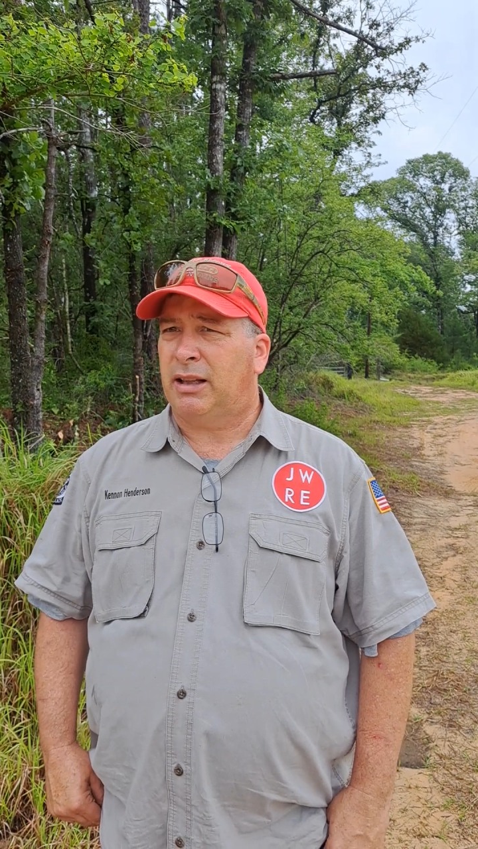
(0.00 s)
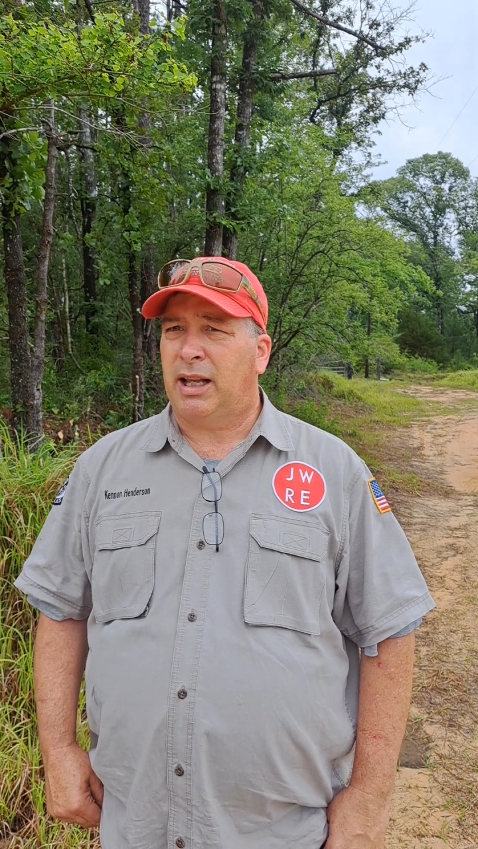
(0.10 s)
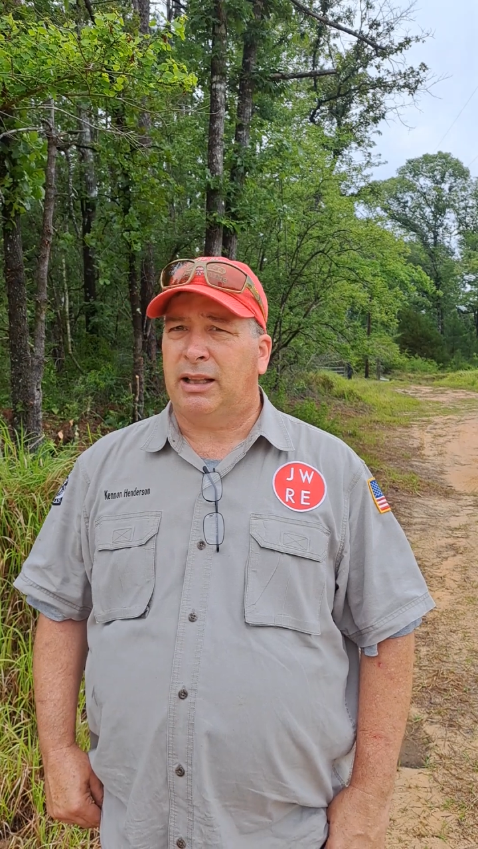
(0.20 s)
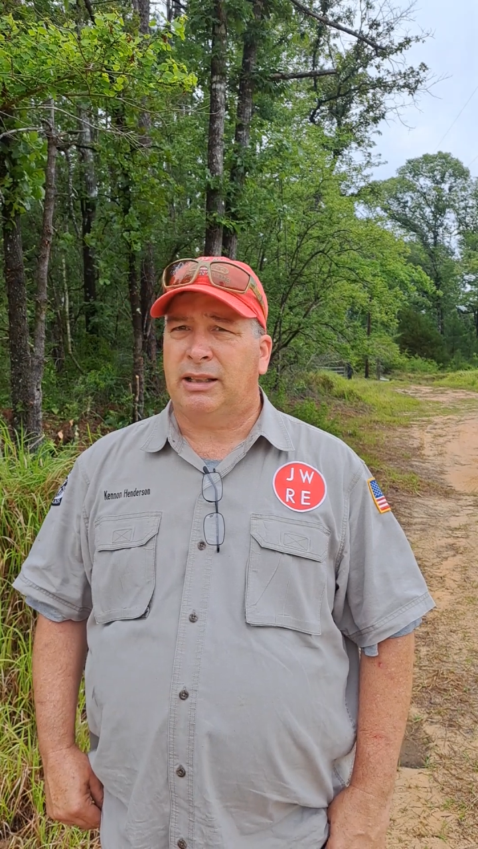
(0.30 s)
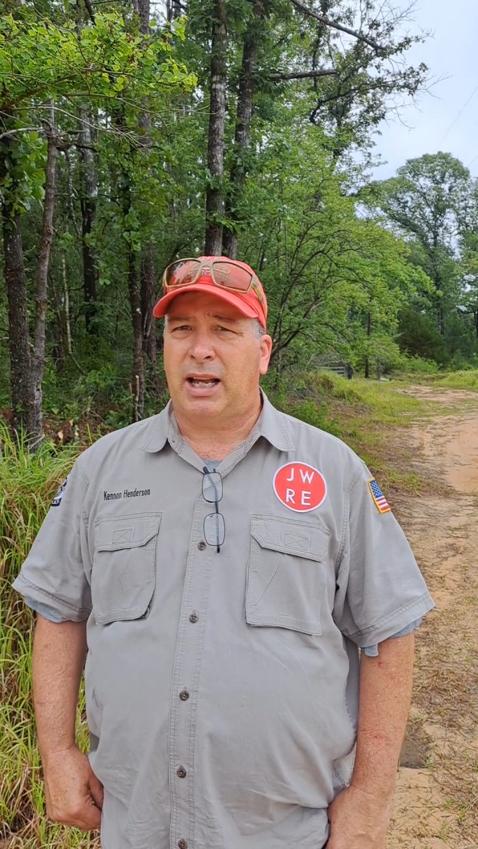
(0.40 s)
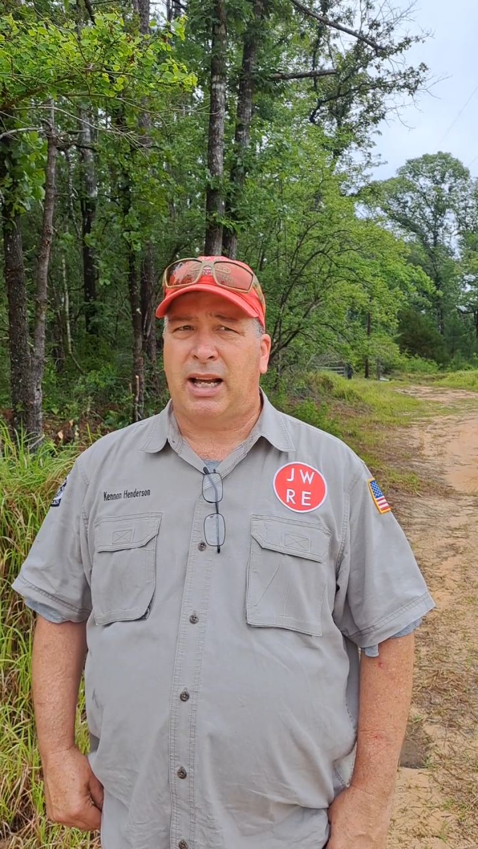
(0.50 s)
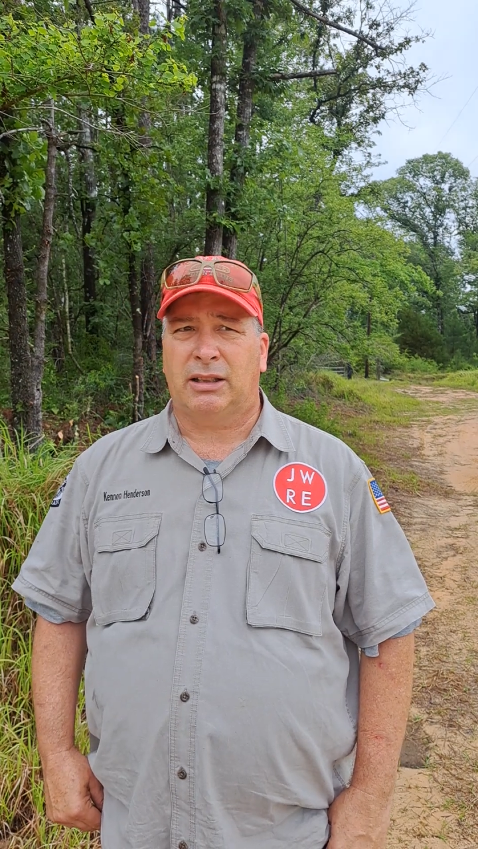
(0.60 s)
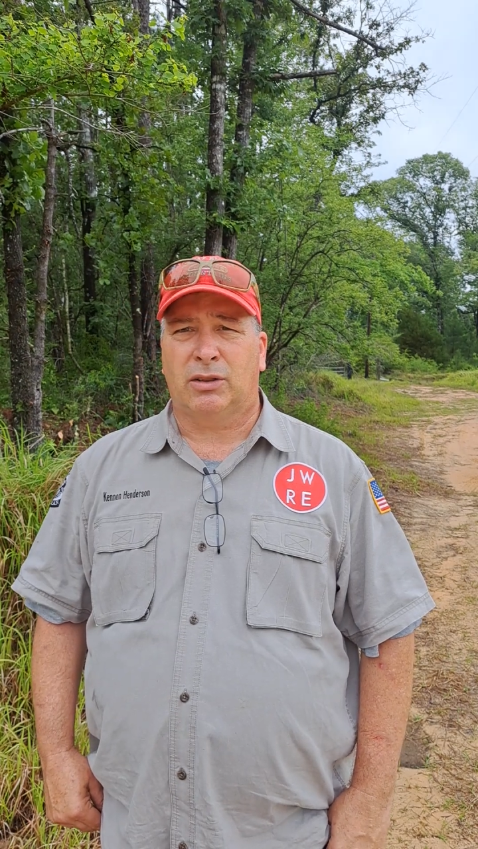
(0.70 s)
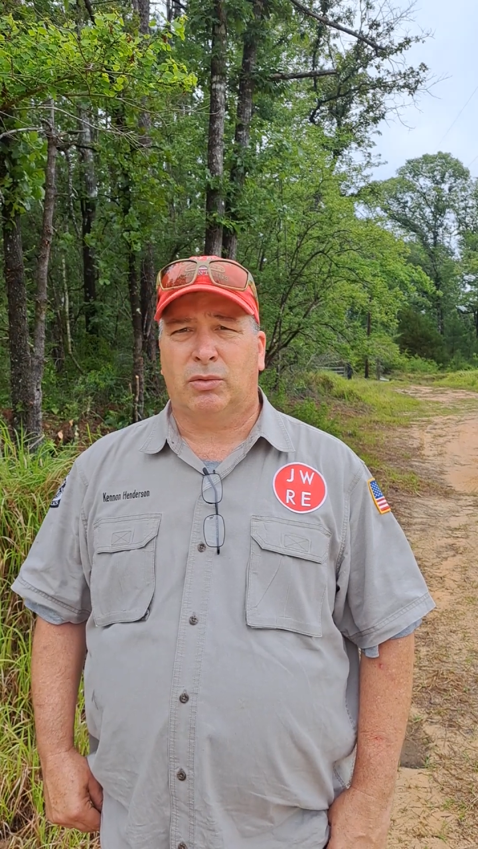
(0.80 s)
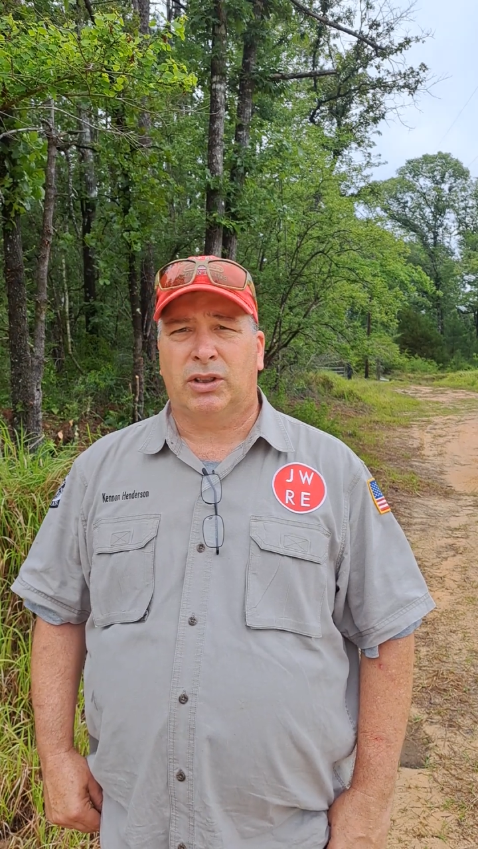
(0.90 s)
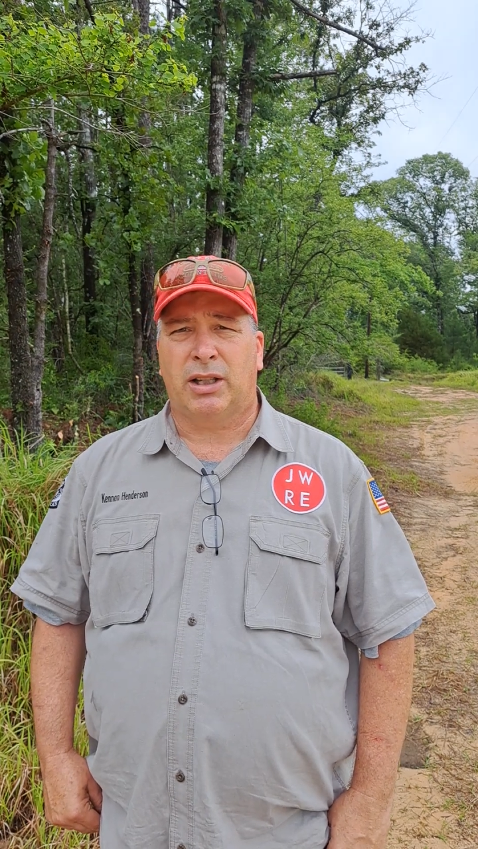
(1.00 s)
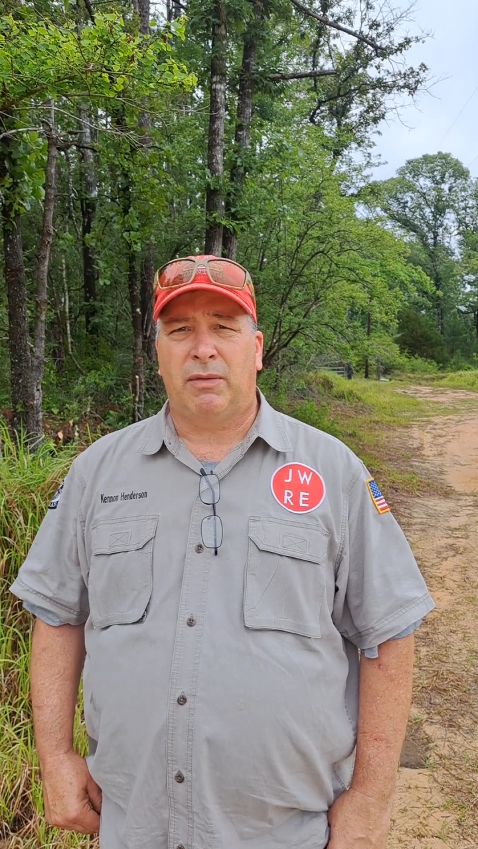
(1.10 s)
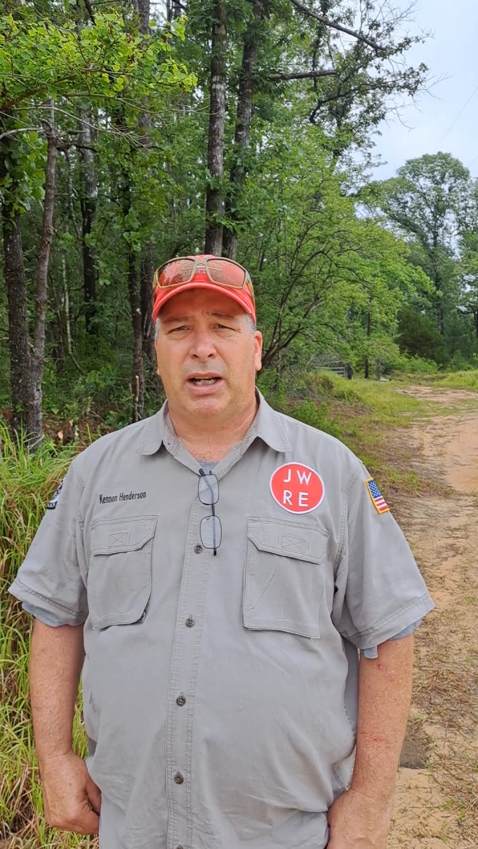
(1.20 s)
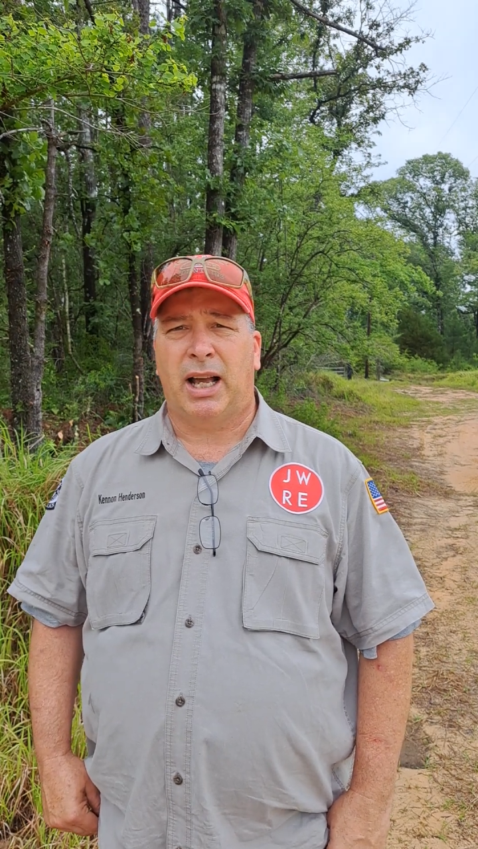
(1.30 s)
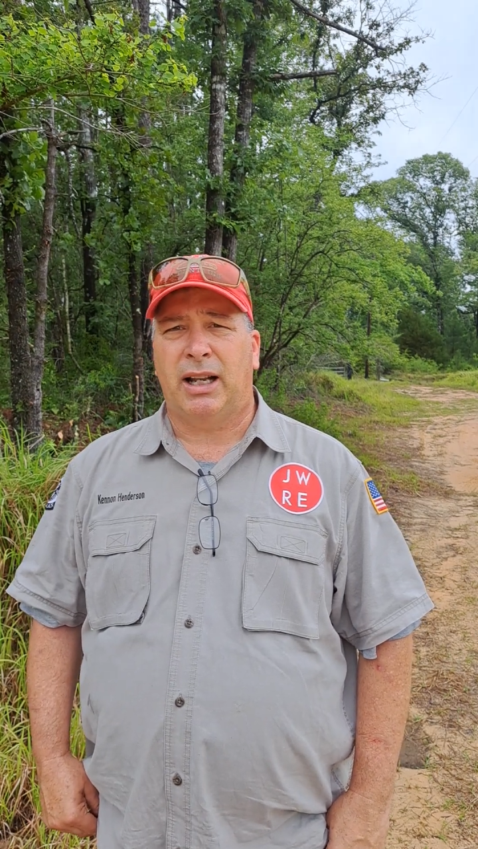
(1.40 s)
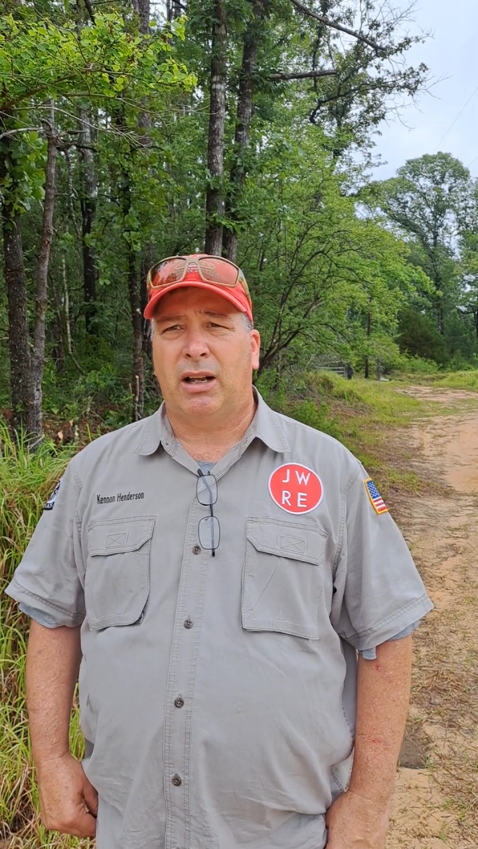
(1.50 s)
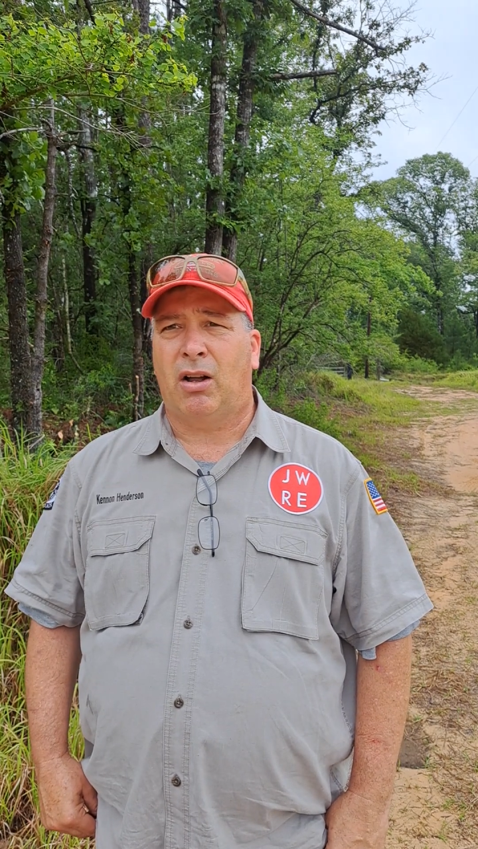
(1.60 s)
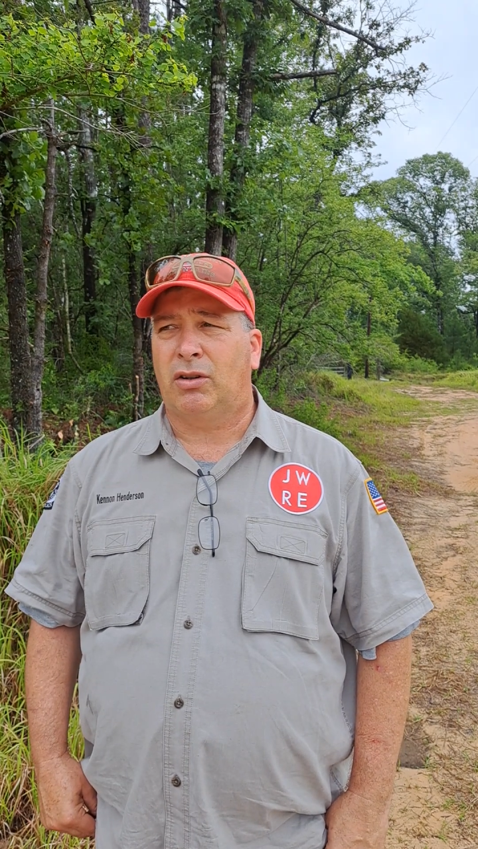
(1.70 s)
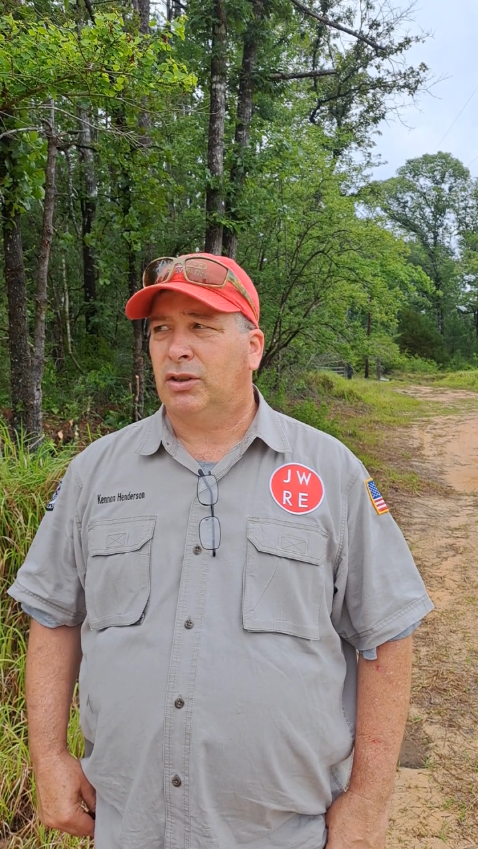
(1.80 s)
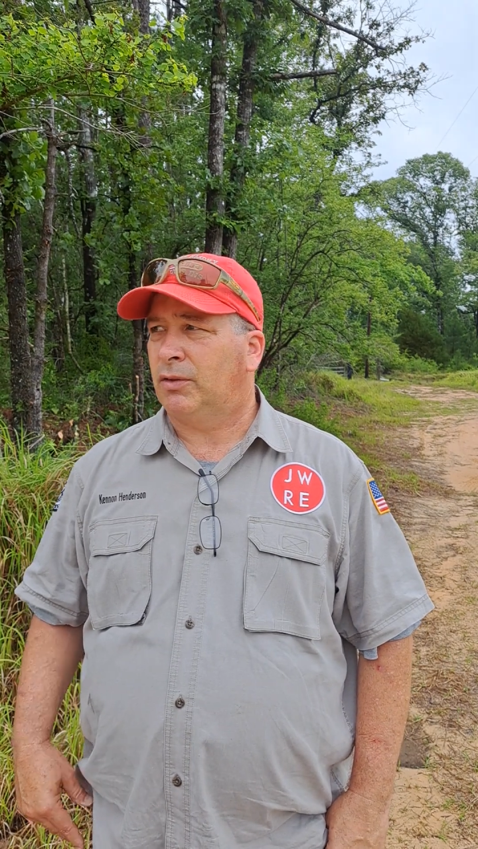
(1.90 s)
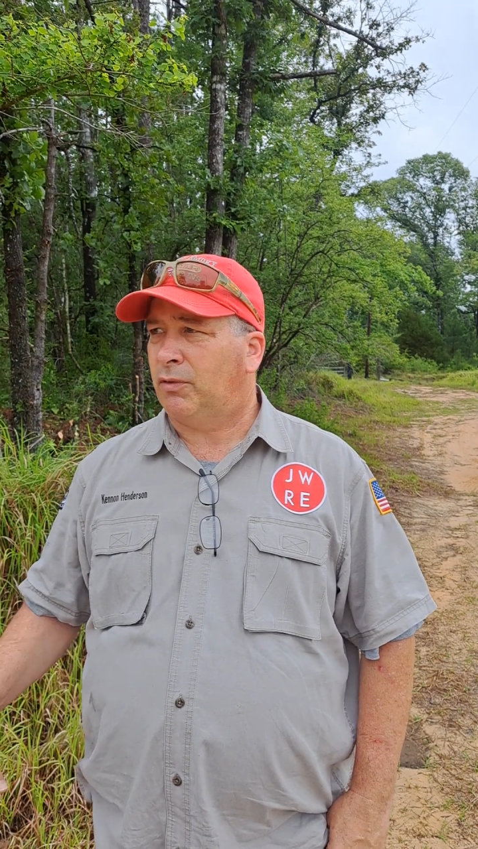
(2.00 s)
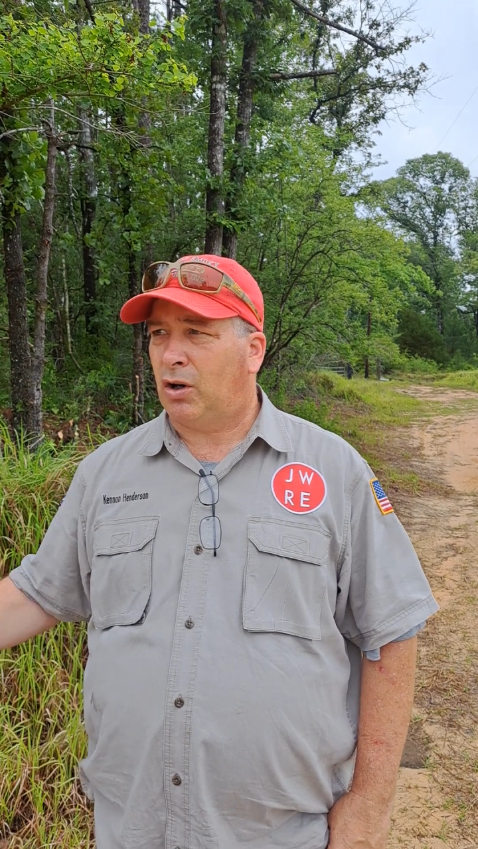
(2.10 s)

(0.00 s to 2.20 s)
I think the taxes were $79